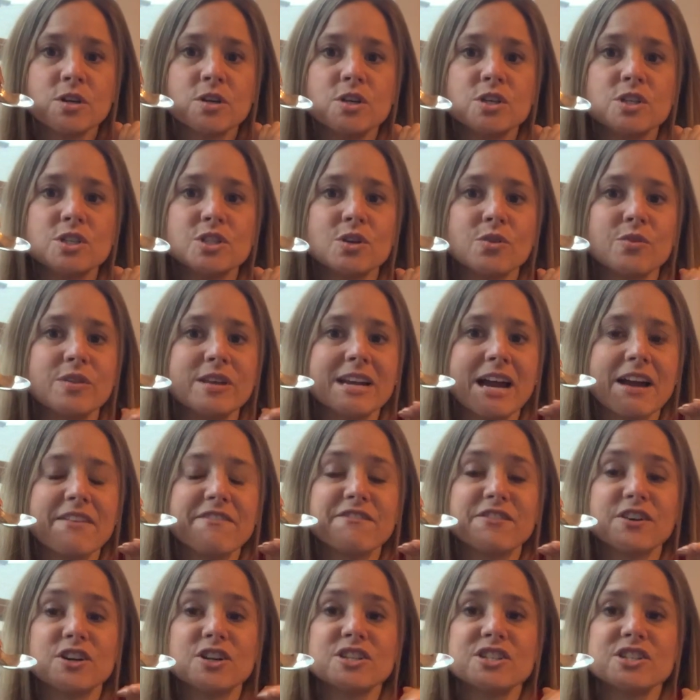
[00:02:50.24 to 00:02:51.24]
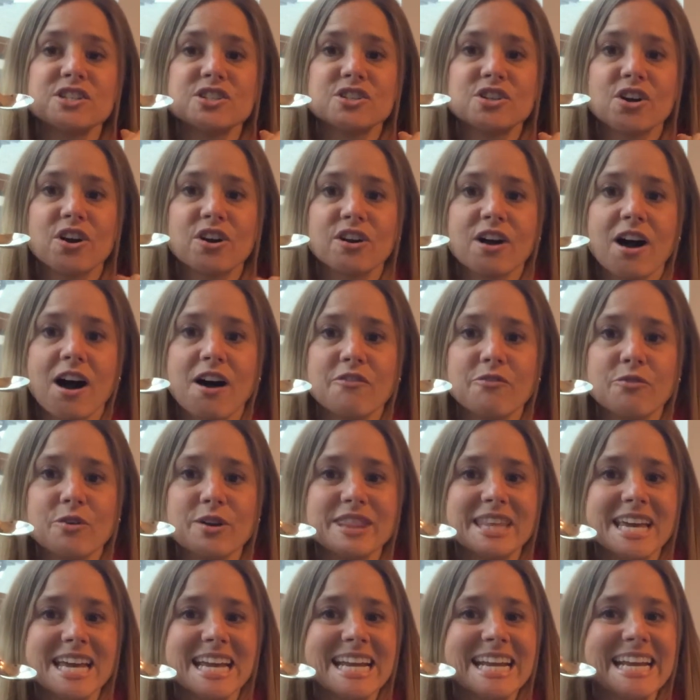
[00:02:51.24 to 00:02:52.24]
So then I first start off with
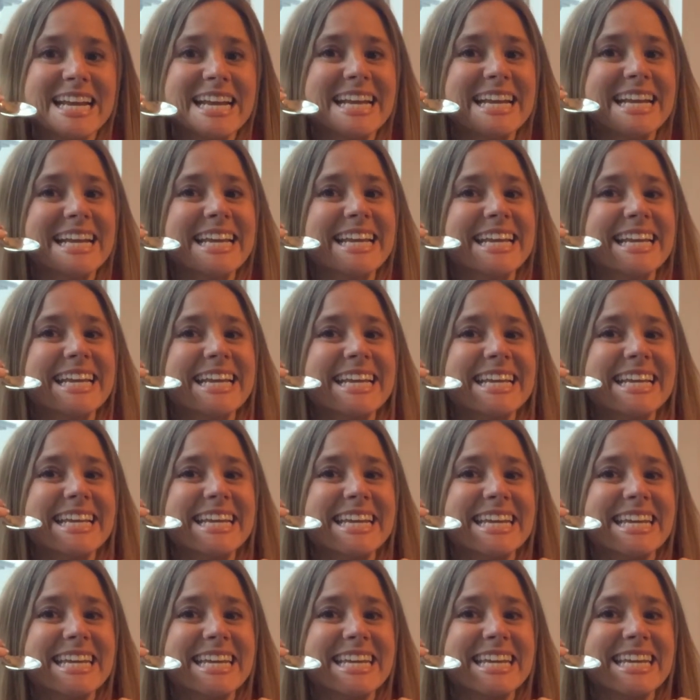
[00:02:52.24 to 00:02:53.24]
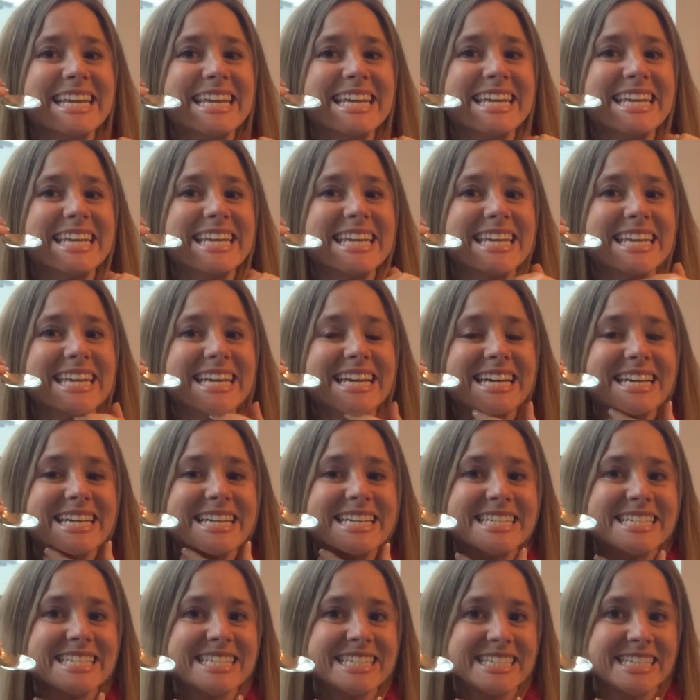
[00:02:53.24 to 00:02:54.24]
the E
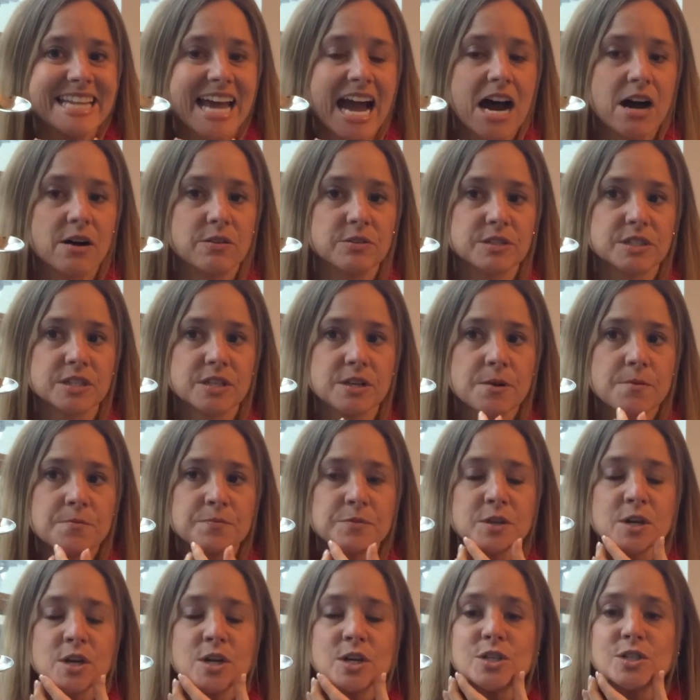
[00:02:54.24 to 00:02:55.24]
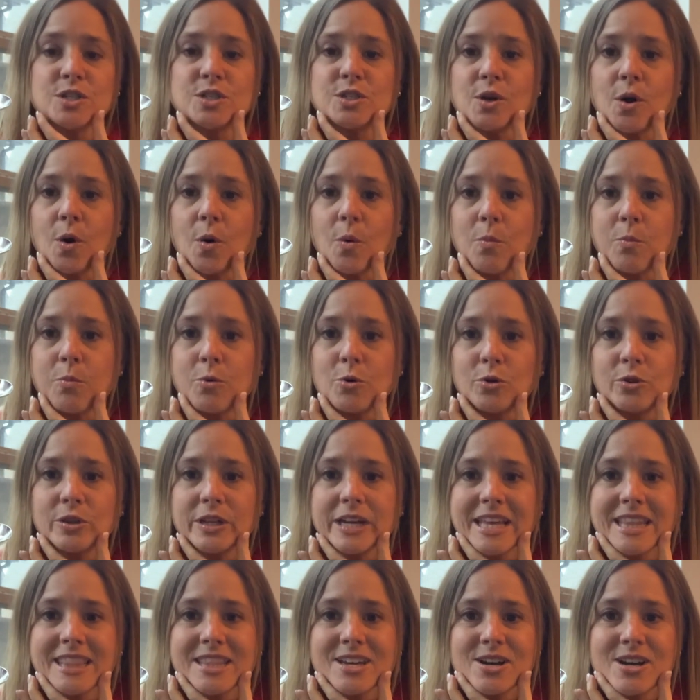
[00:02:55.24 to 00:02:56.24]
sound. So
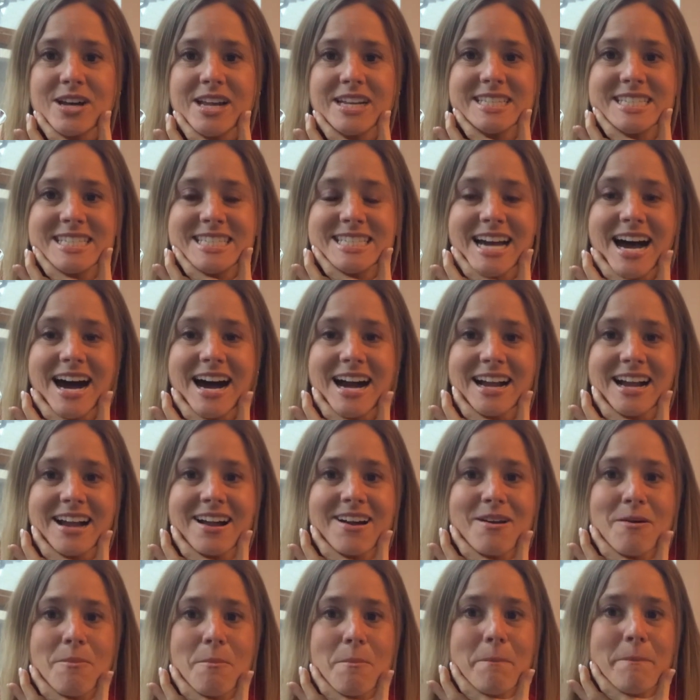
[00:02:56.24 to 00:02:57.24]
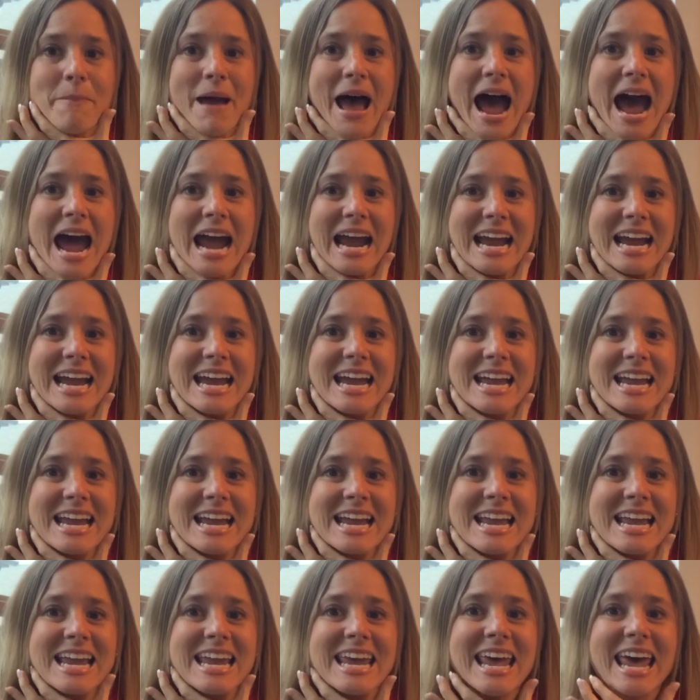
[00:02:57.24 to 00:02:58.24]
pulling the tongue back
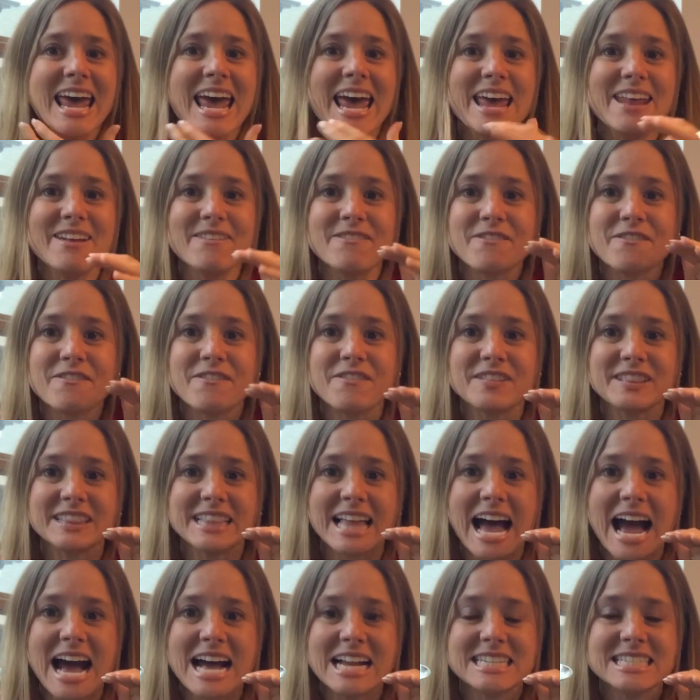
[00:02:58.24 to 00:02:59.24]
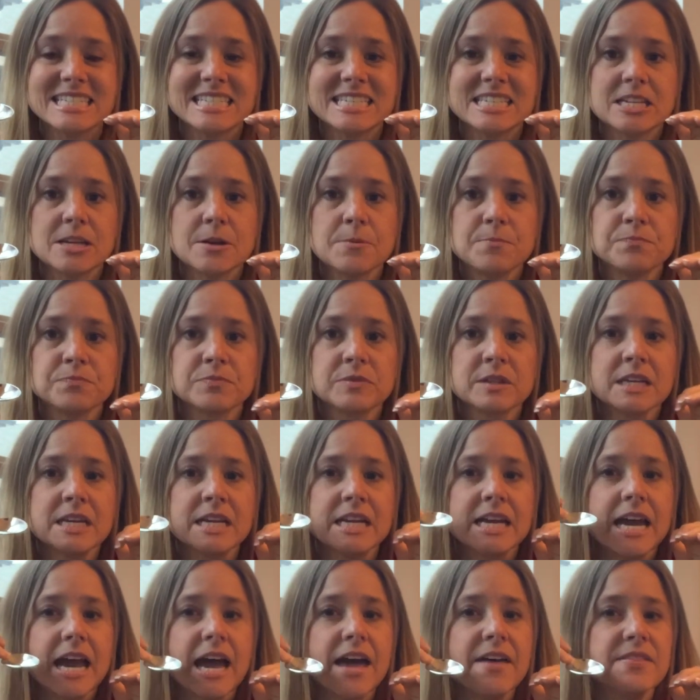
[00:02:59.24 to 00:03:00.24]
and flat
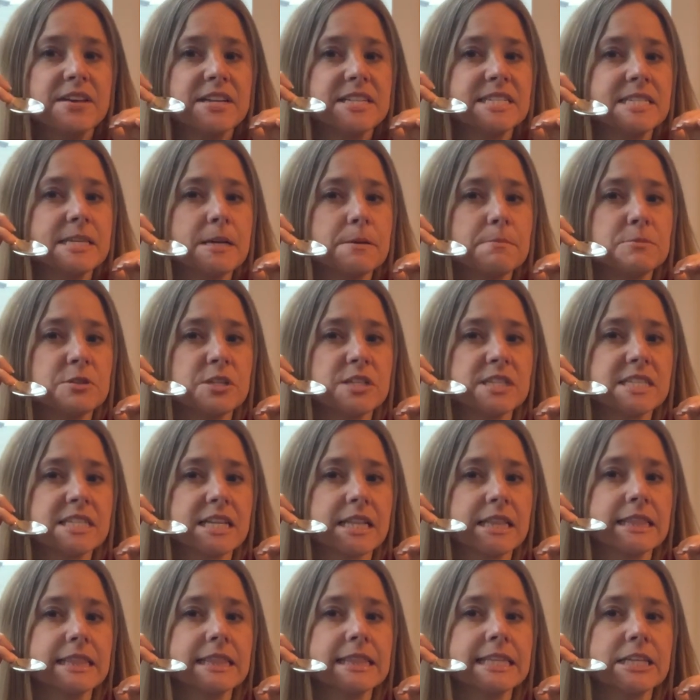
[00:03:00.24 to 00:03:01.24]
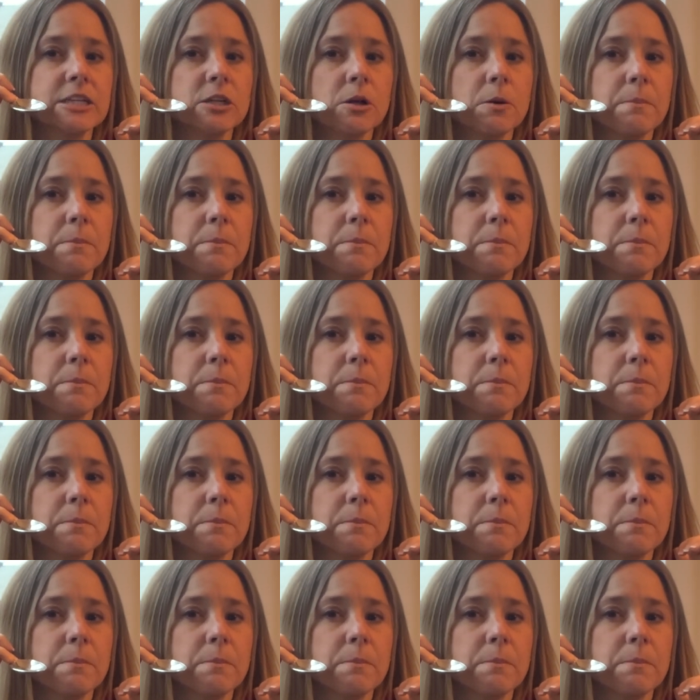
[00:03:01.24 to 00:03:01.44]
and the tip just a little